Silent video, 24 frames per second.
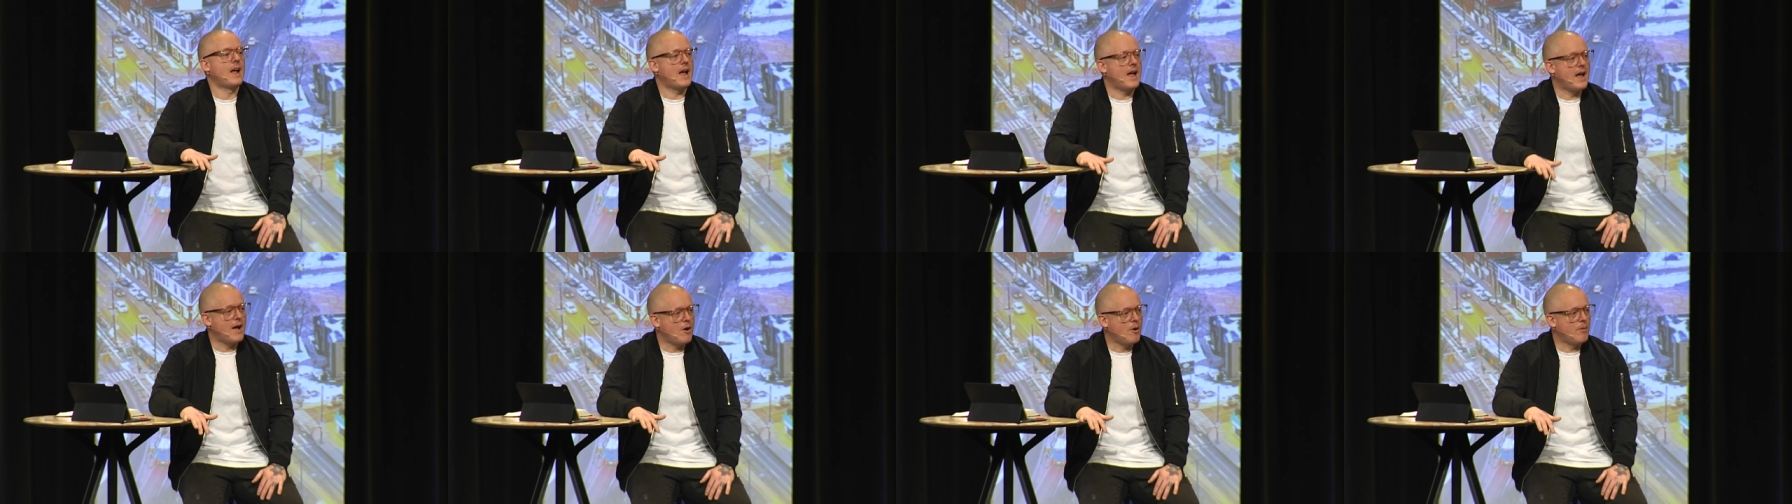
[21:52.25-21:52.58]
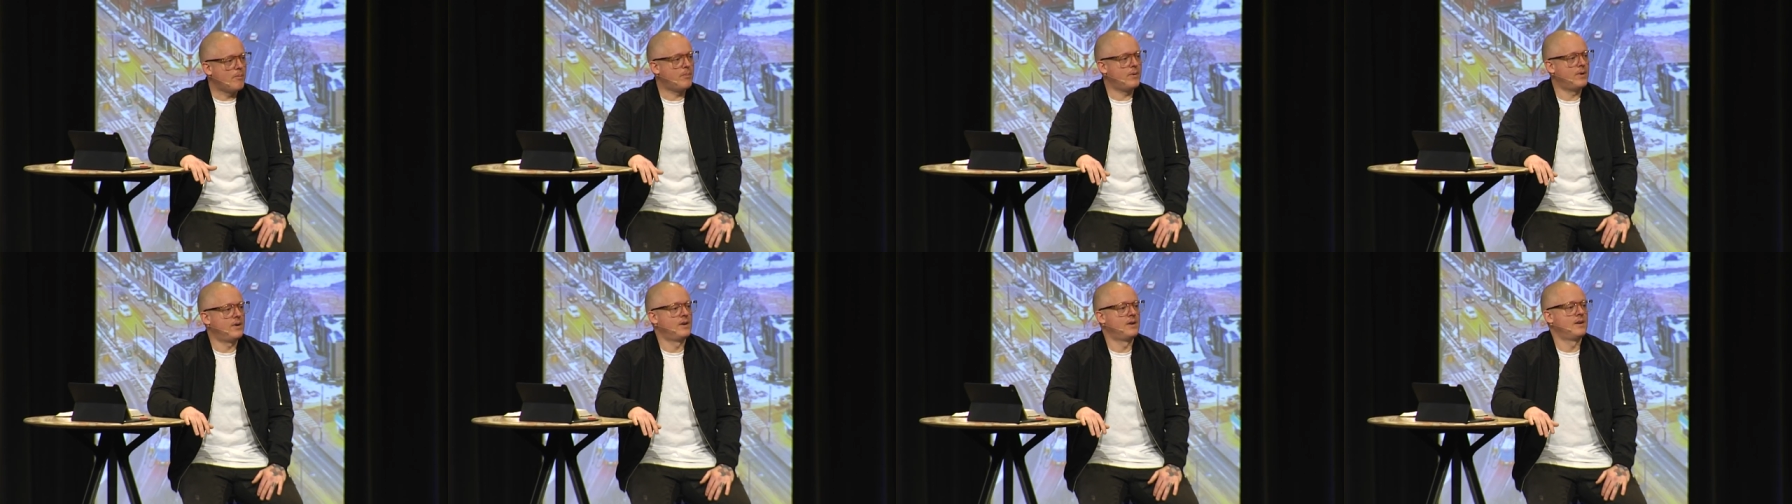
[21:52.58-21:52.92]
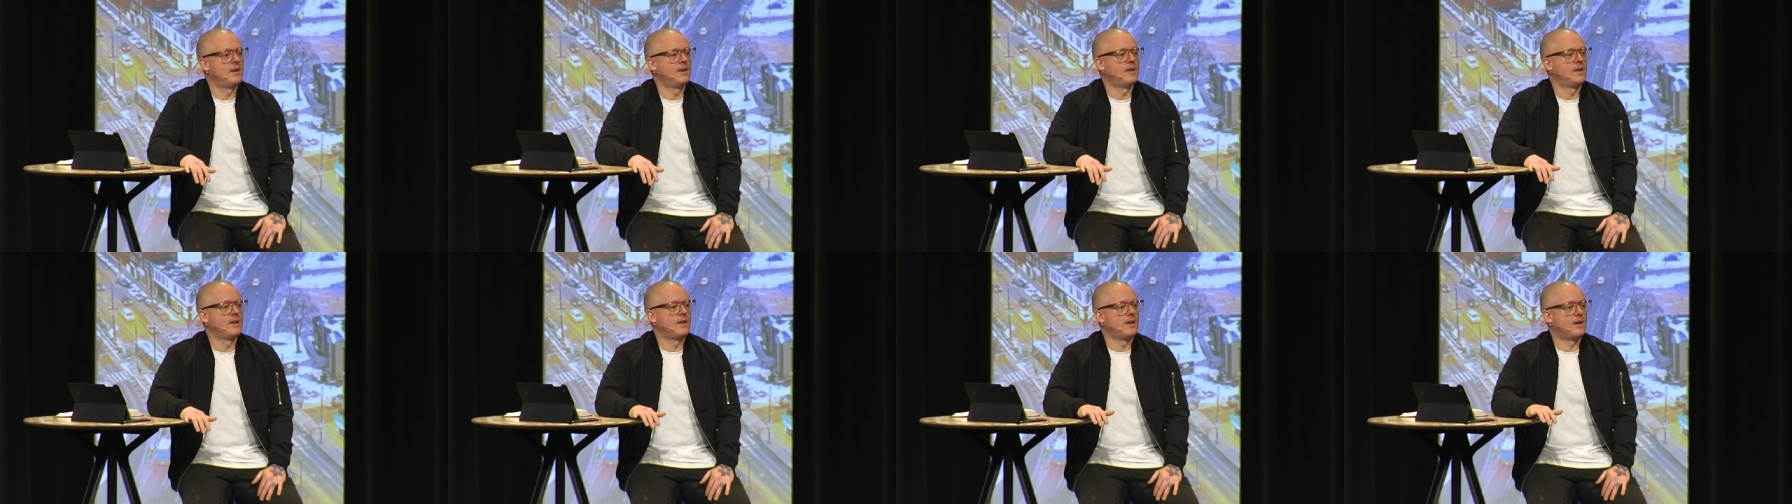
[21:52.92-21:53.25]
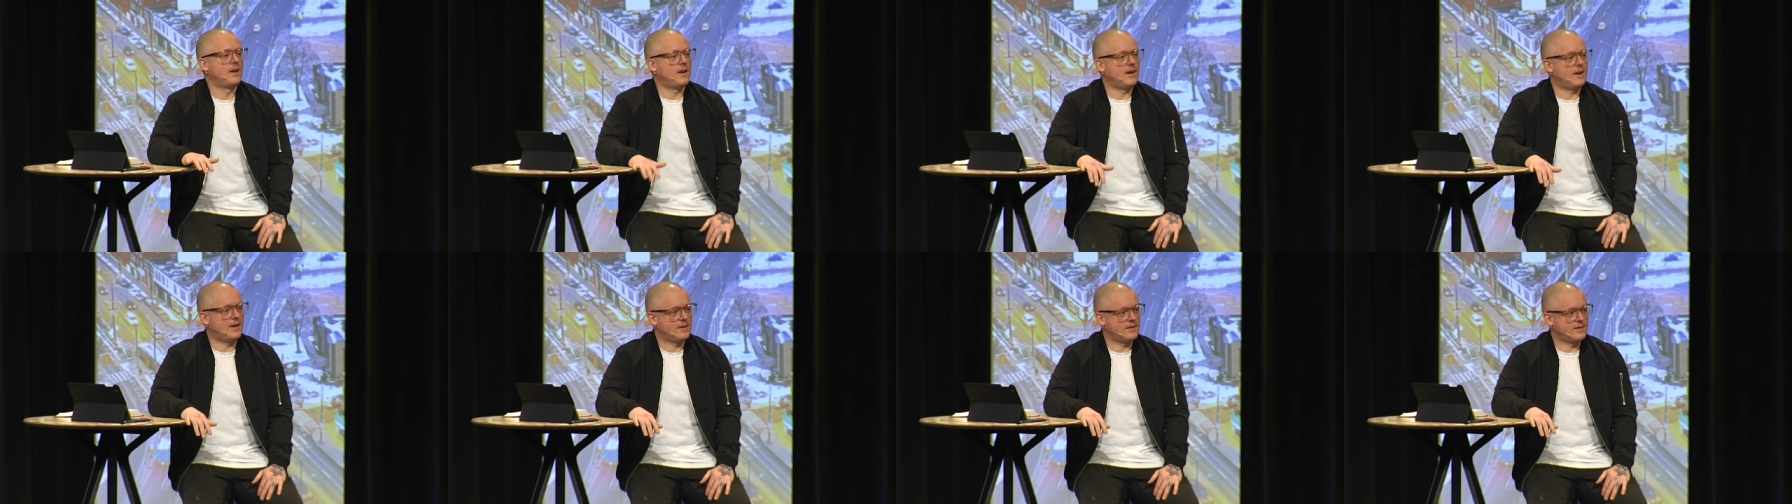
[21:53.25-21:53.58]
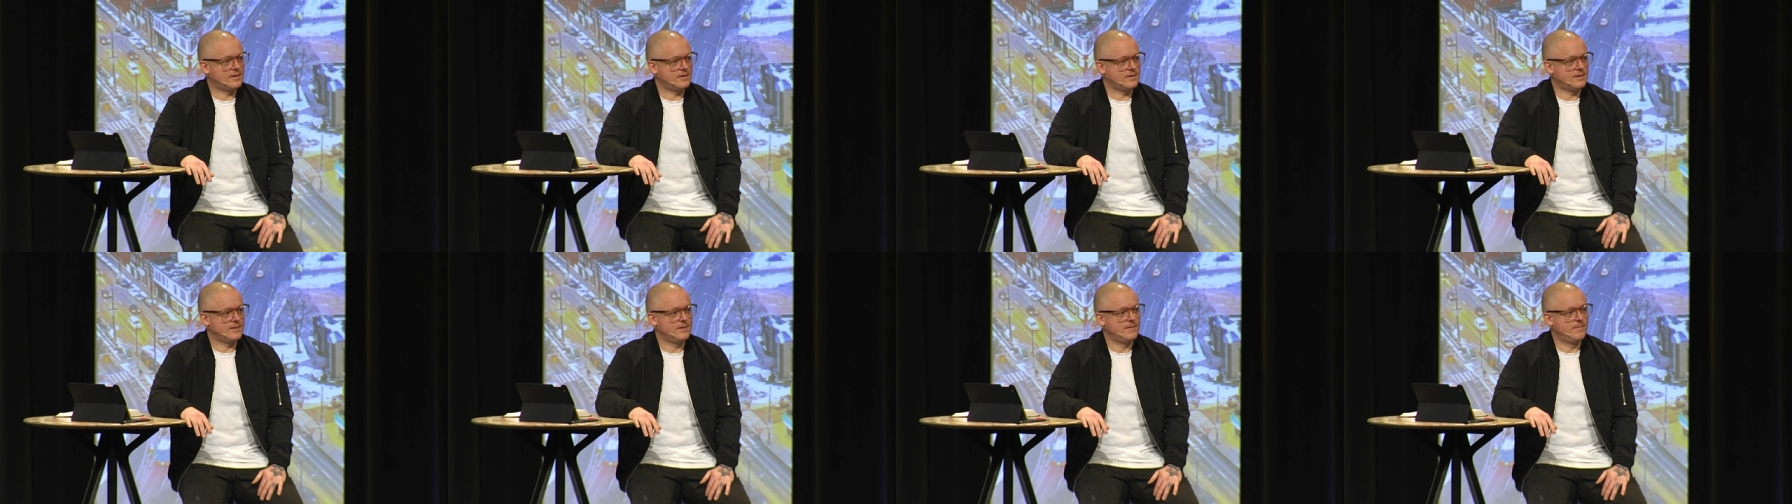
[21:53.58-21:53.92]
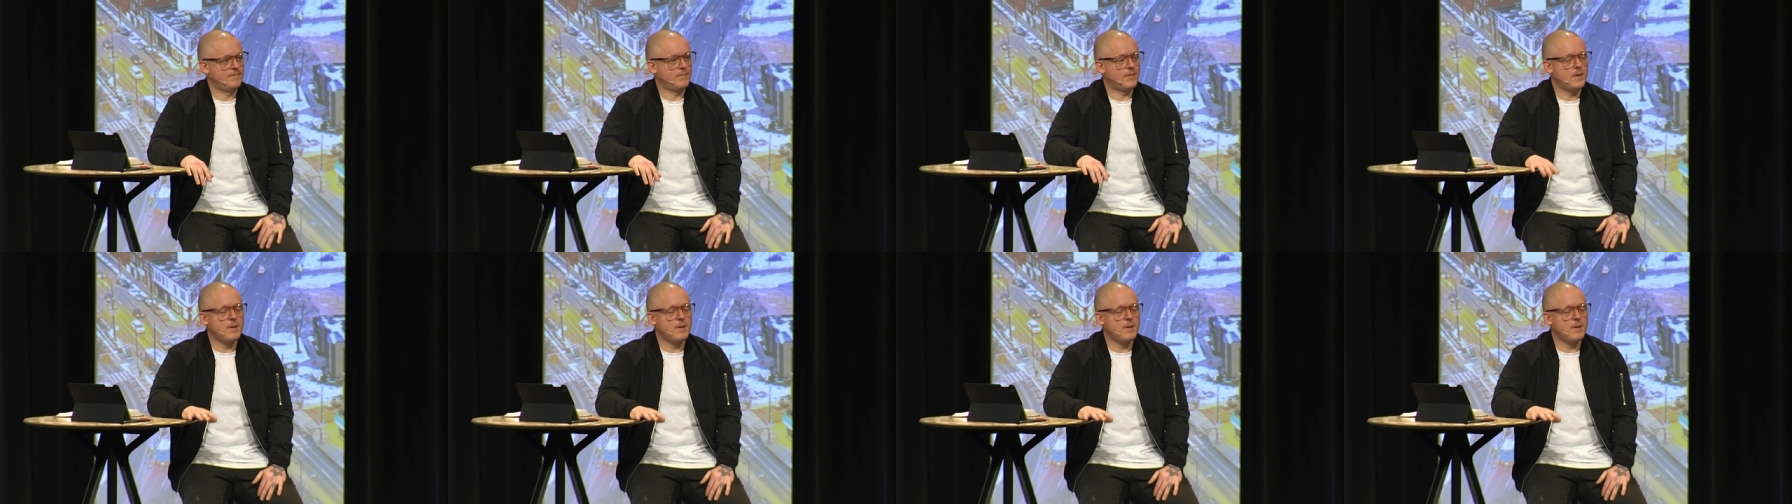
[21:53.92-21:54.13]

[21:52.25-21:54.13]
Help us.